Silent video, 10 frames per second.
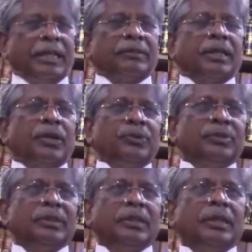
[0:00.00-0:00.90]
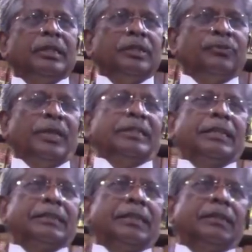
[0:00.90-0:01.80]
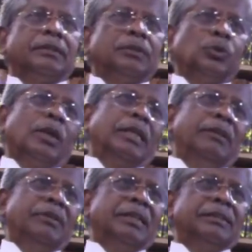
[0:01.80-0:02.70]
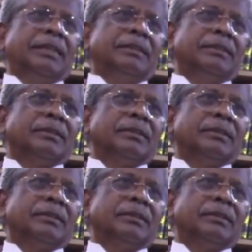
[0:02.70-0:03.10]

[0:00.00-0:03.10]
of their house, the father is killed. Who are the eyewitnesses?